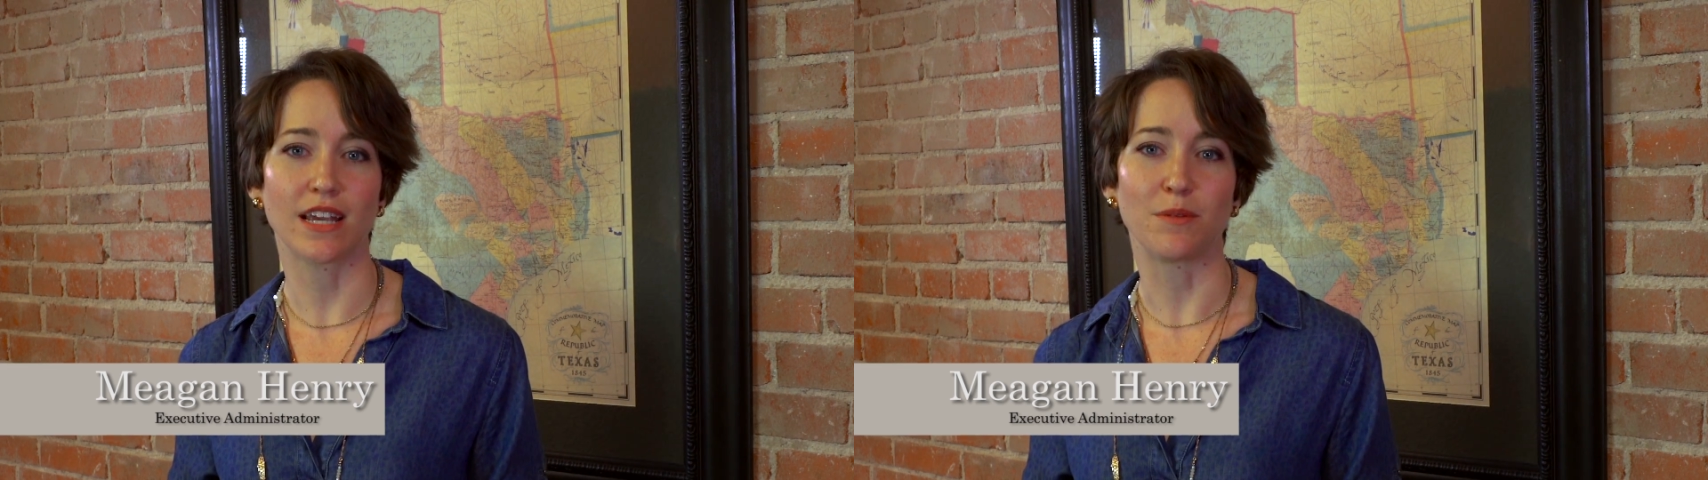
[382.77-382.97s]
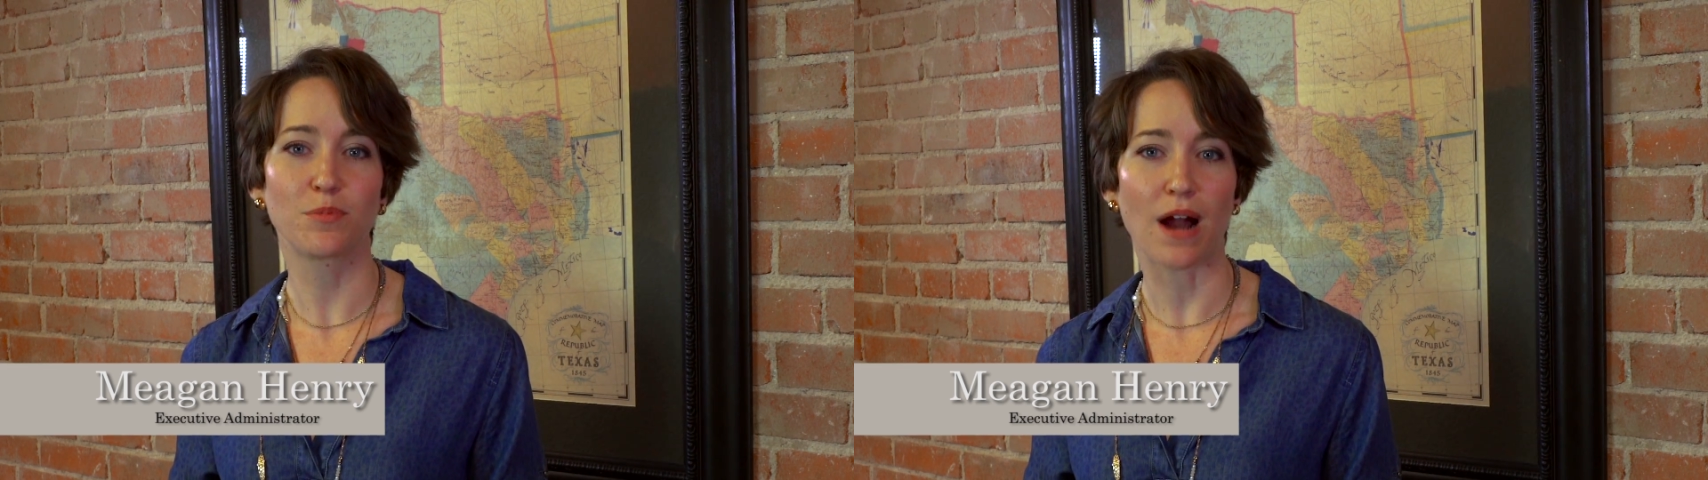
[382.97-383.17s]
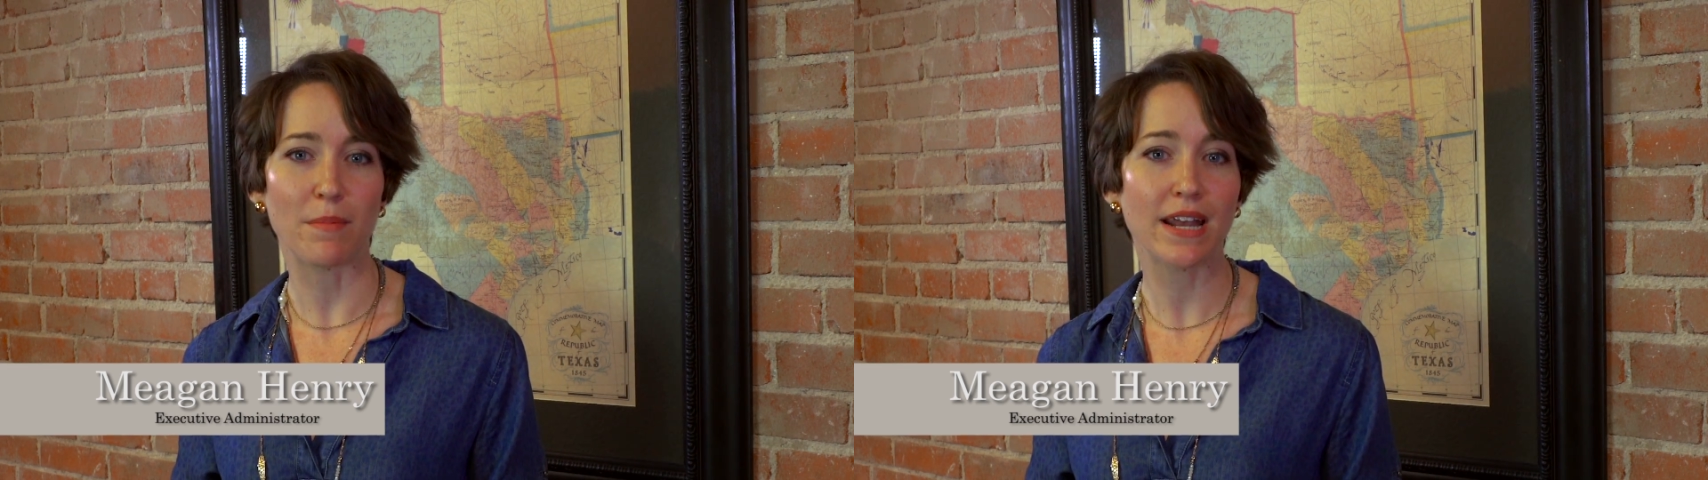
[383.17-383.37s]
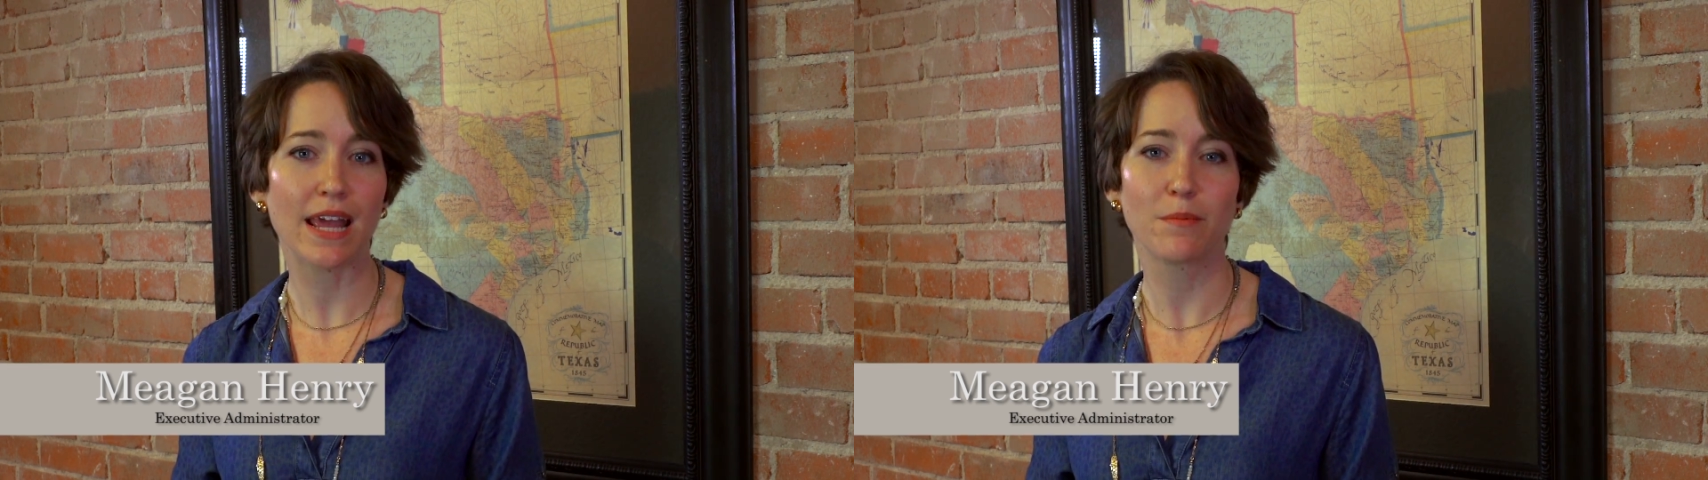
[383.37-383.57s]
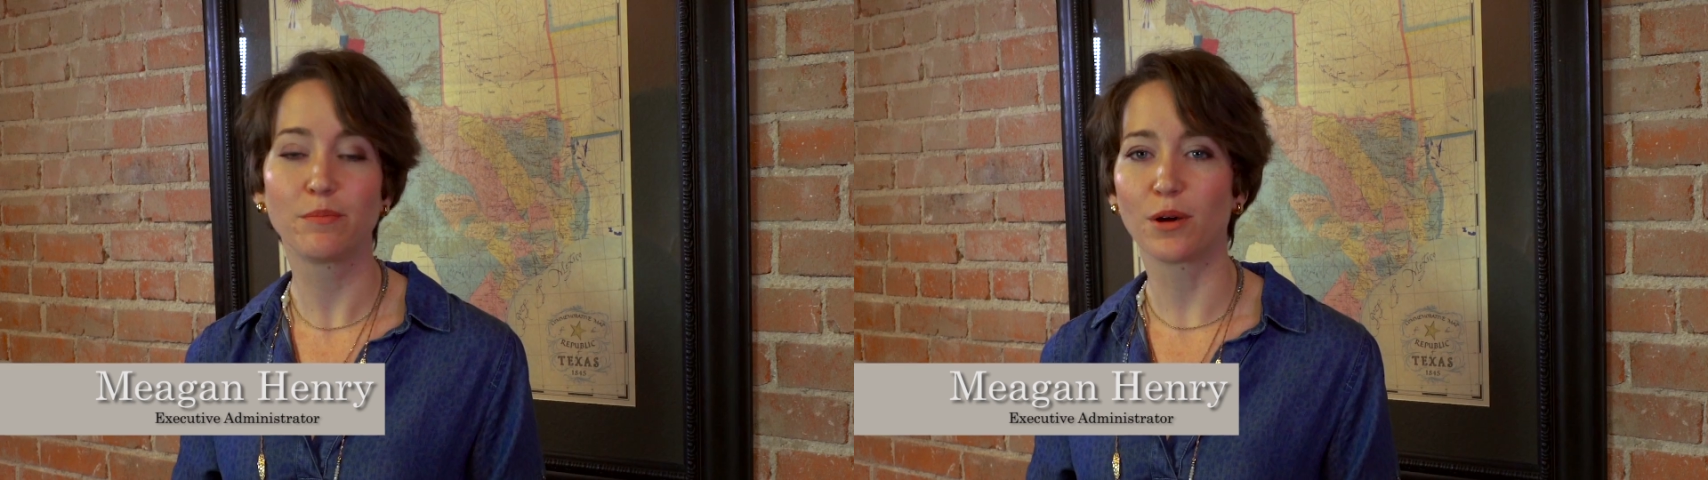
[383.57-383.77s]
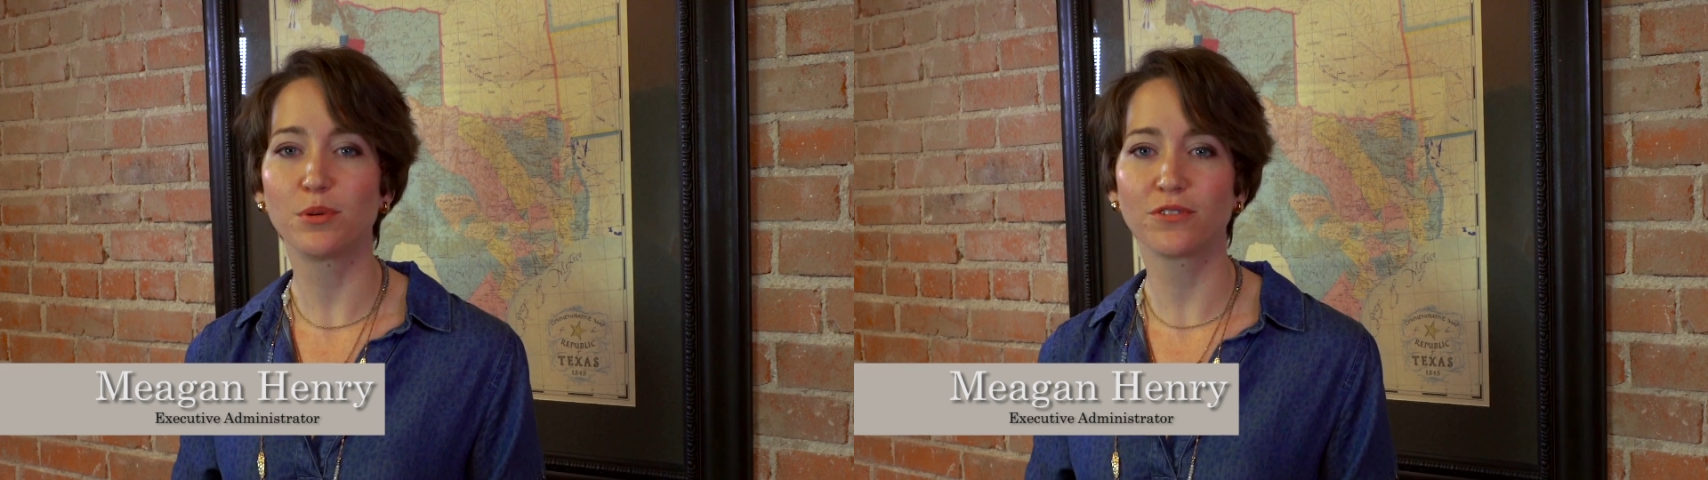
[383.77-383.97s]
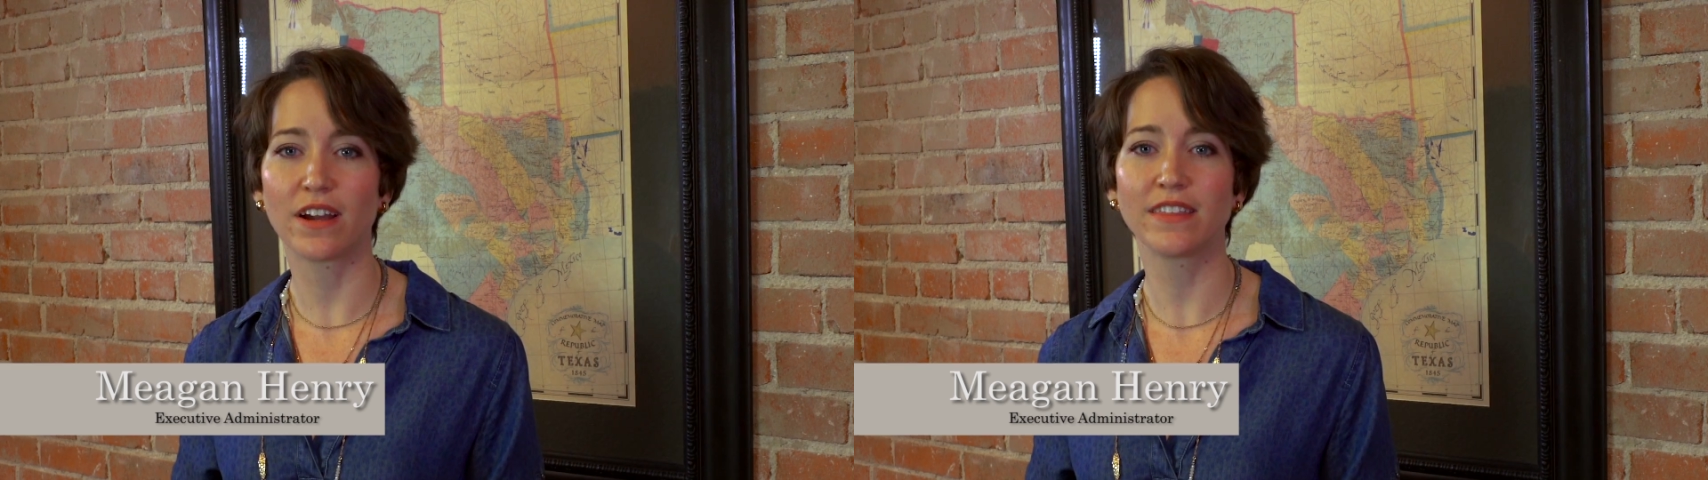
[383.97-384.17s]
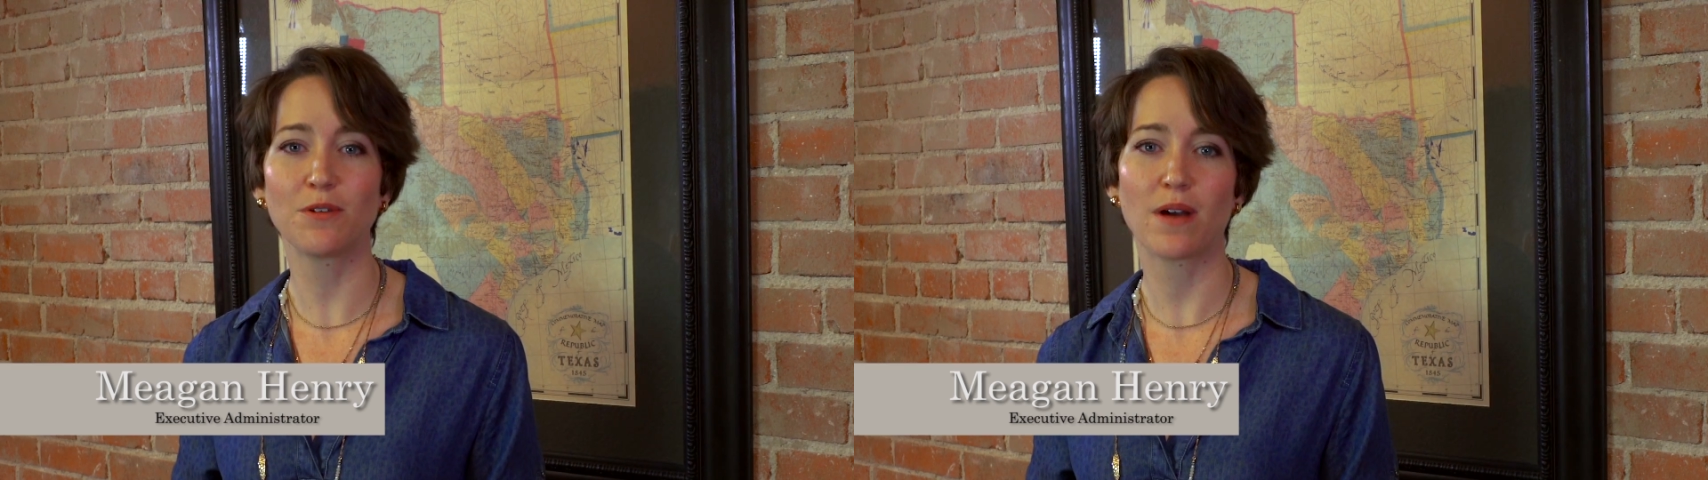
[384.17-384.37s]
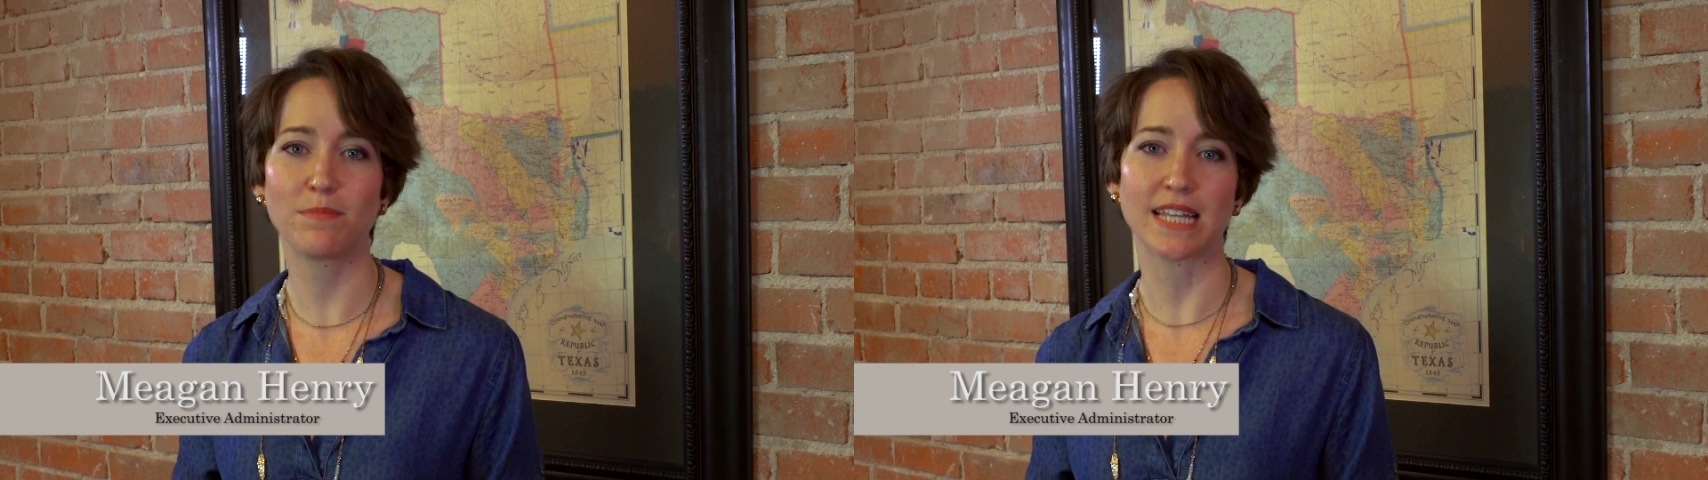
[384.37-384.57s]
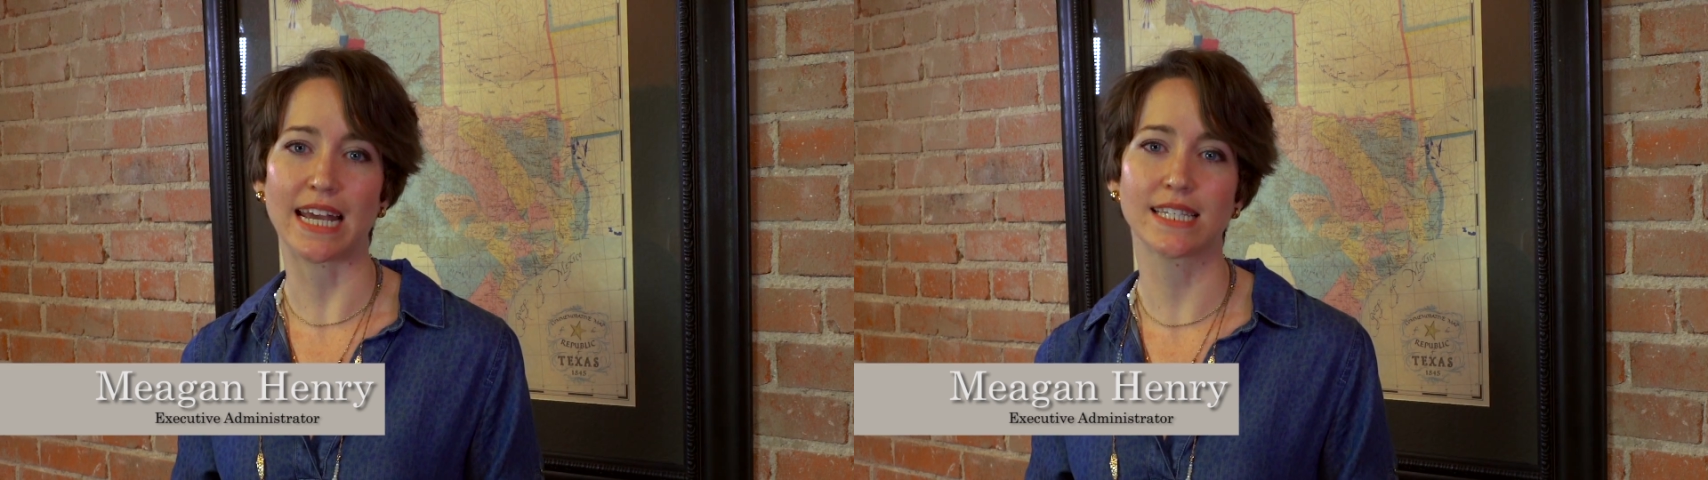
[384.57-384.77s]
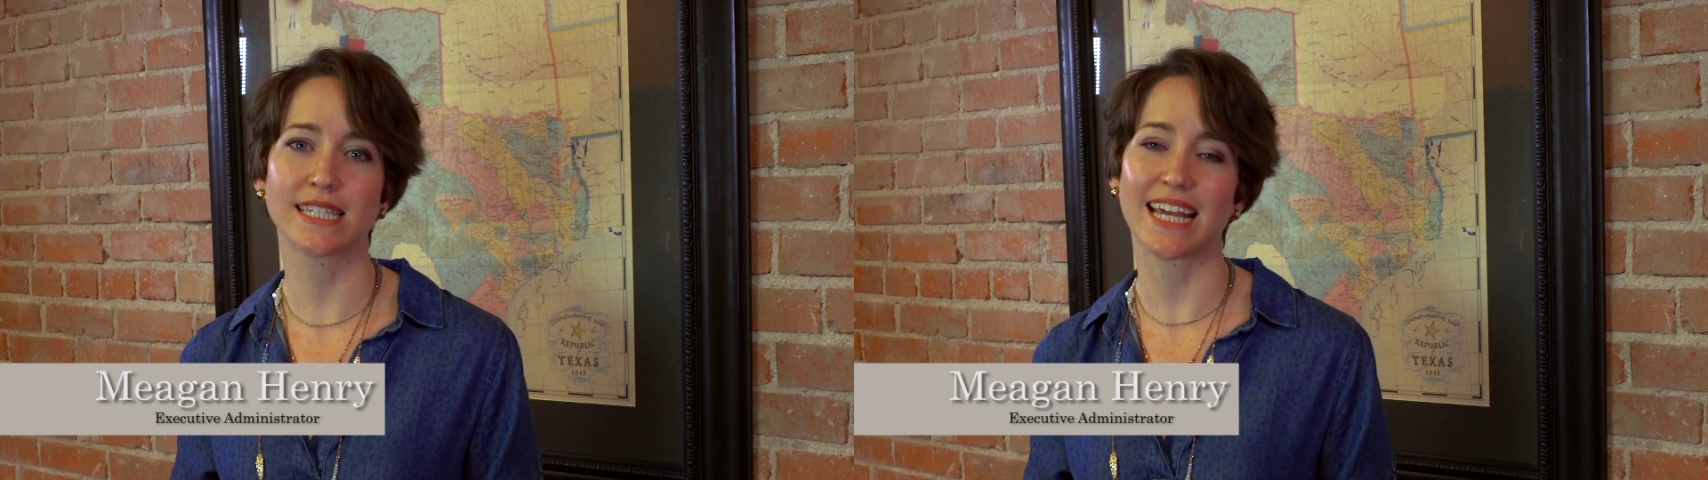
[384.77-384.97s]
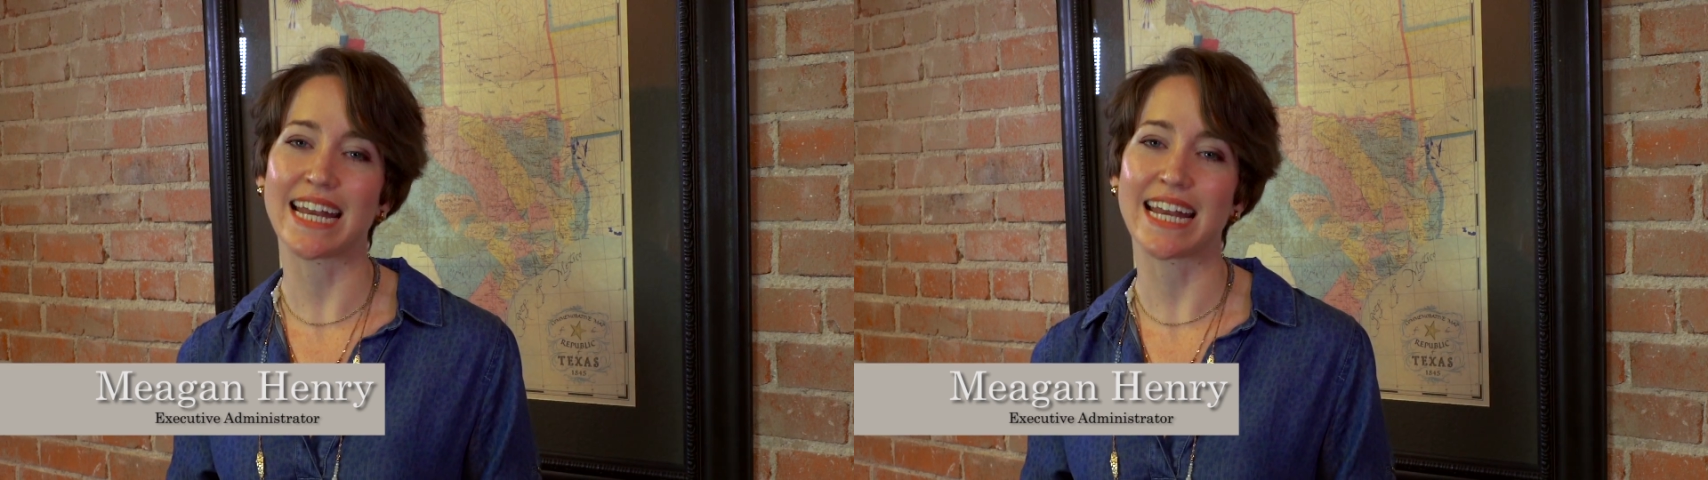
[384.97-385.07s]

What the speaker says: in prominent mobile-friendly websites